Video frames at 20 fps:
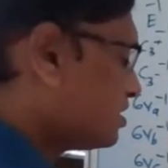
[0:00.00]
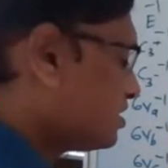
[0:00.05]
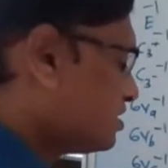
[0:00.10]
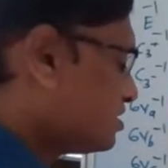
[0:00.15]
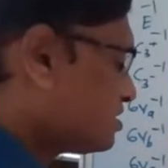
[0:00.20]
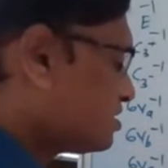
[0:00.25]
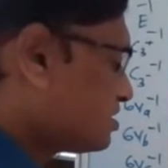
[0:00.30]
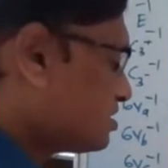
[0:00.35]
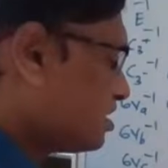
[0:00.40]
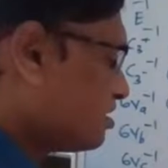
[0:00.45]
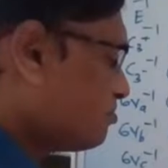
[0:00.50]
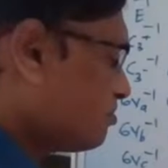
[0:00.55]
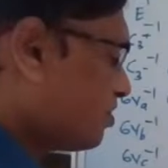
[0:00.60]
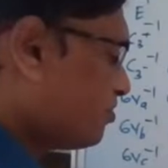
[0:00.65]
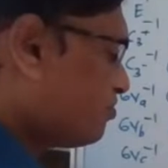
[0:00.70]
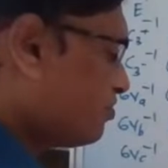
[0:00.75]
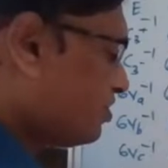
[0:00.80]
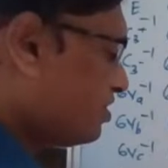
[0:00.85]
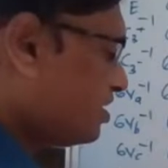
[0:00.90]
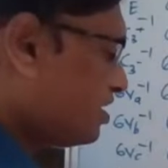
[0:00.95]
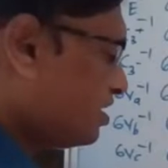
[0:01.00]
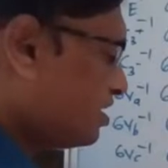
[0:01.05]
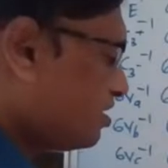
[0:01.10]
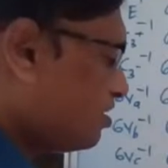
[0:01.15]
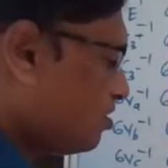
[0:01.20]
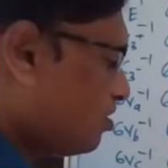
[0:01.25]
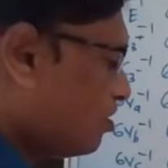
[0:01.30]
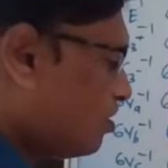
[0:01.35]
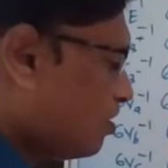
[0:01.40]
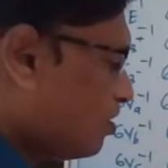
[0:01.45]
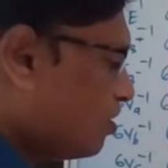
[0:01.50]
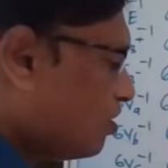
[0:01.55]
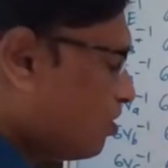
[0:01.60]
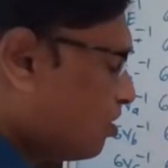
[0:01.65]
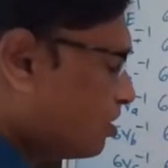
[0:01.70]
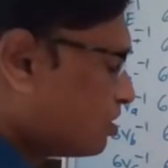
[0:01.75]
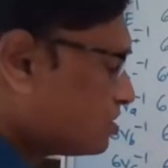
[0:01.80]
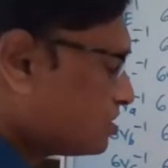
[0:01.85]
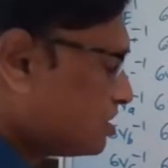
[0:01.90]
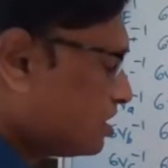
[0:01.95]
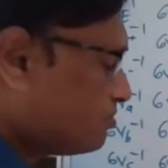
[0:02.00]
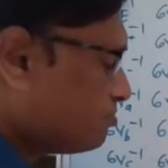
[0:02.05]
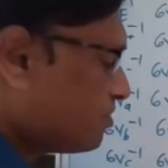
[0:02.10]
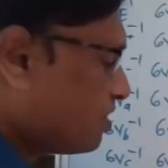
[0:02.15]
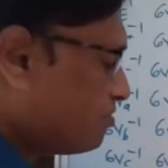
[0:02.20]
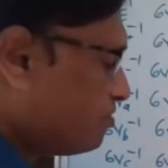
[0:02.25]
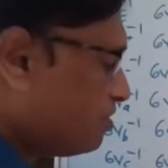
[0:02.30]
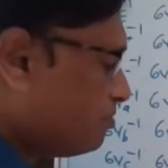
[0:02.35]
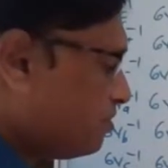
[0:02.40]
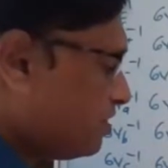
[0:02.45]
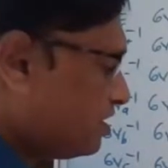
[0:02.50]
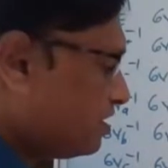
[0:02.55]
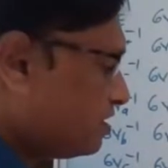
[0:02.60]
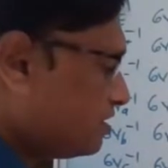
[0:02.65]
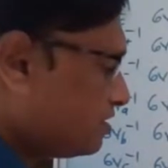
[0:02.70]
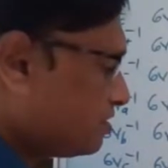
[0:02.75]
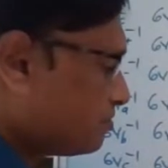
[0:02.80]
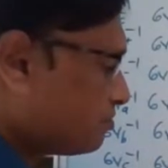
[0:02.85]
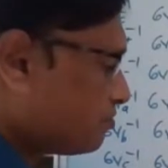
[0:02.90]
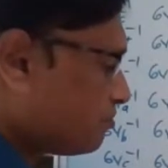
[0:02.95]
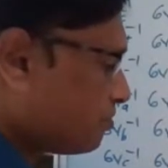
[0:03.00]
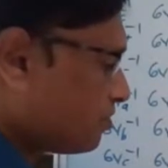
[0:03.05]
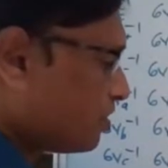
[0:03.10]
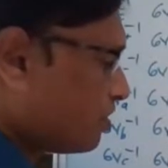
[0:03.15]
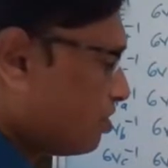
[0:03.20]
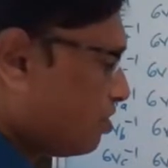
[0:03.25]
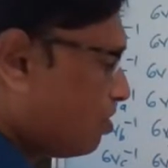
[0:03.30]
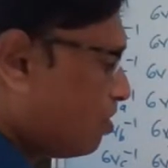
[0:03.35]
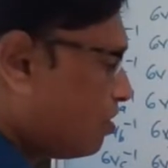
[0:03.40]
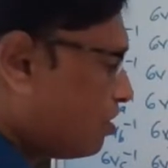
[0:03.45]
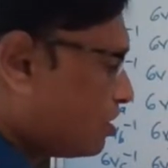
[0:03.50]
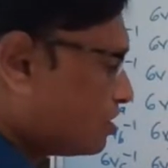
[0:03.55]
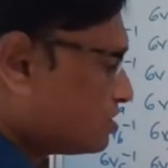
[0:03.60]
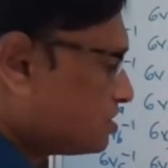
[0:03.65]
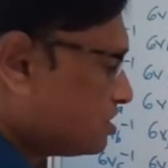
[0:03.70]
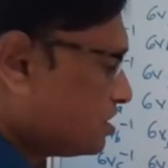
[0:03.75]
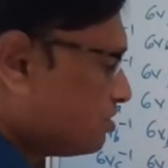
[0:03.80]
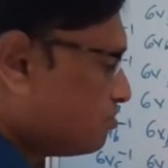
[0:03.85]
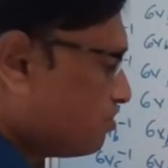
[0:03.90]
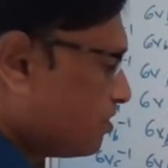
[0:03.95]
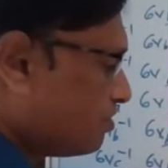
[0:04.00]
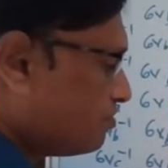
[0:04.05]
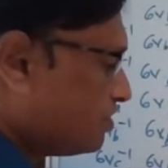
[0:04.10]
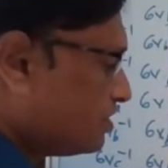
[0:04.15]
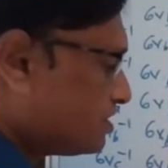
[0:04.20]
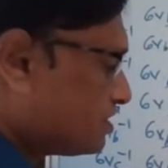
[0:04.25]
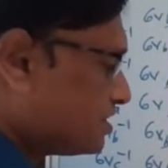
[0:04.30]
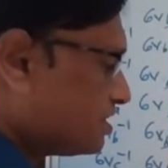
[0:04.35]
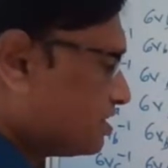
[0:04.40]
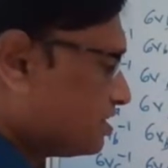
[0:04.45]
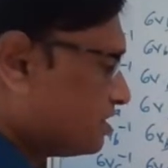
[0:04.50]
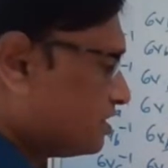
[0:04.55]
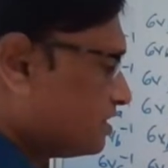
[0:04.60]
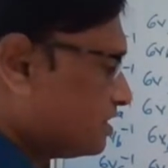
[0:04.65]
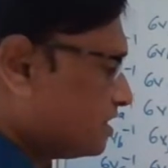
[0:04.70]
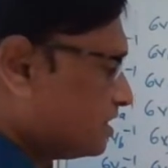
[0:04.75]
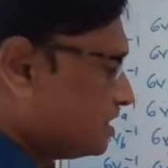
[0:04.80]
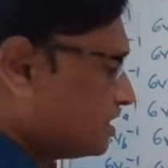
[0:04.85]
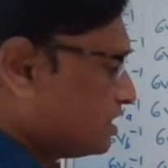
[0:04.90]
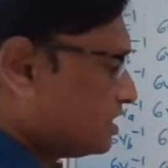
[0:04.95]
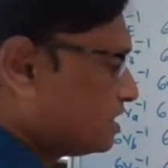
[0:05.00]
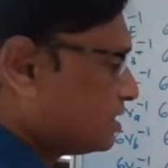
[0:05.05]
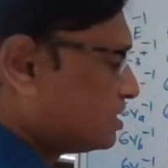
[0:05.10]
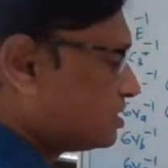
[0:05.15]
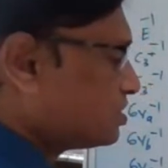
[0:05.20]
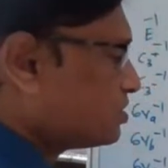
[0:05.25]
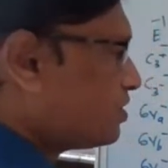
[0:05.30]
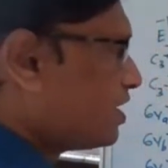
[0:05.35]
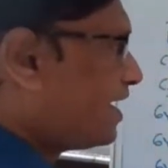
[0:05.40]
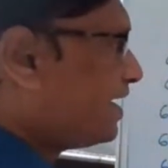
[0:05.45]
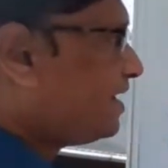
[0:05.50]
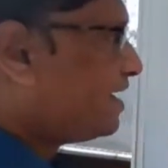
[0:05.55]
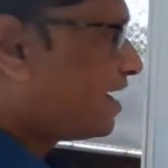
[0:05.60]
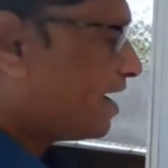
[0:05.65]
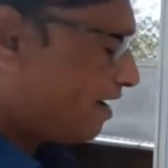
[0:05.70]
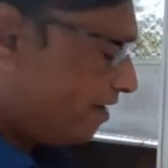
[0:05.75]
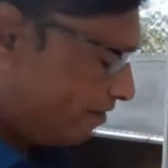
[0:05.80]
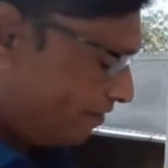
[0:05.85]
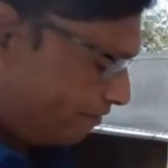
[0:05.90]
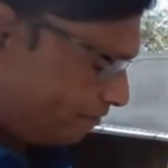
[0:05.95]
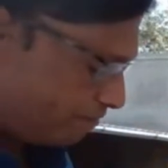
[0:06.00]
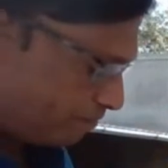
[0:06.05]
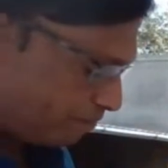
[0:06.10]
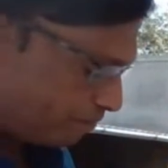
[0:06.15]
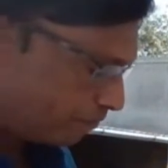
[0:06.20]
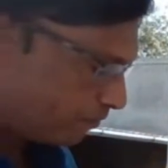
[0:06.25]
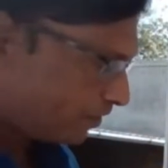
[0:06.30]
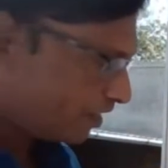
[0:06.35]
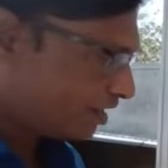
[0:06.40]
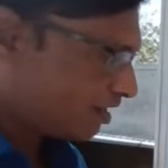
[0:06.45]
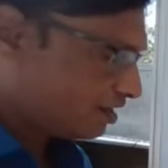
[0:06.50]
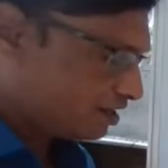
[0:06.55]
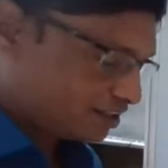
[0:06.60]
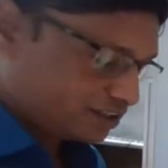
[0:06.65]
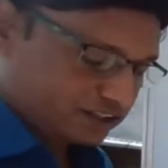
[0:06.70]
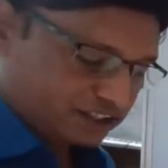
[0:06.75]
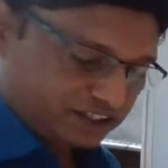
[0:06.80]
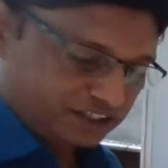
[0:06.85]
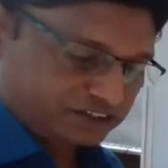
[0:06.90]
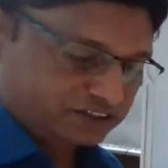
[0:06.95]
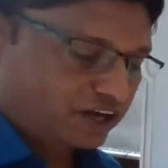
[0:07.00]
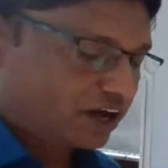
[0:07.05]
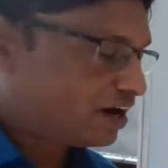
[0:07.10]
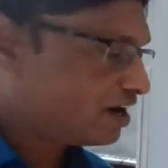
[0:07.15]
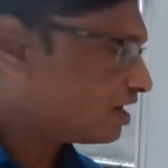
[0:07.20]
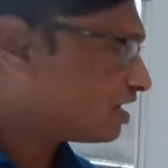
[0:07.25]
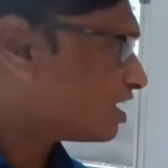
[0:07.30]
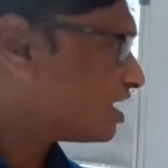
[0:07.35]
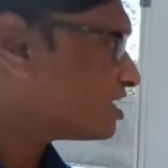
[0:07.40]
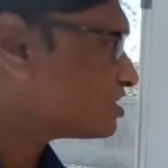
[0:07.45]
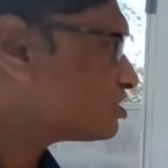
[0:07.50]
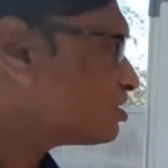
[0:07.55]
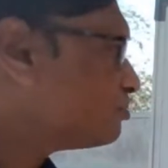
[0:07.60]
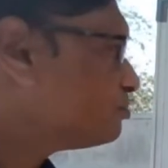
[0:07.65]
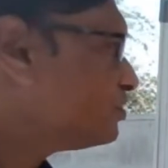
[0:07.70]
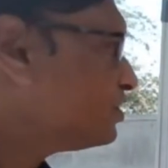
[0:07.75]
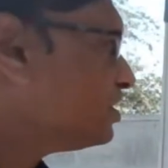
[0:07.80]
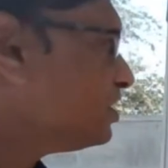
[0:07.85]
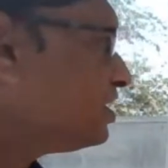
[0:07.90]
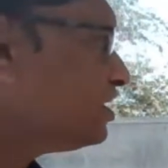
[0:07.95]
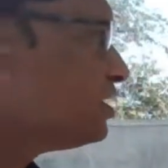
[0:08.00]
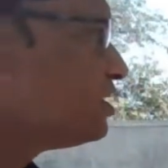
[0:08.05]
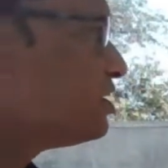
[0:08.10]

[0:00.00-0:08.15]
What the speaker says: is sigma VA or sigma VB or sigma VC. So anyhow, the third class of the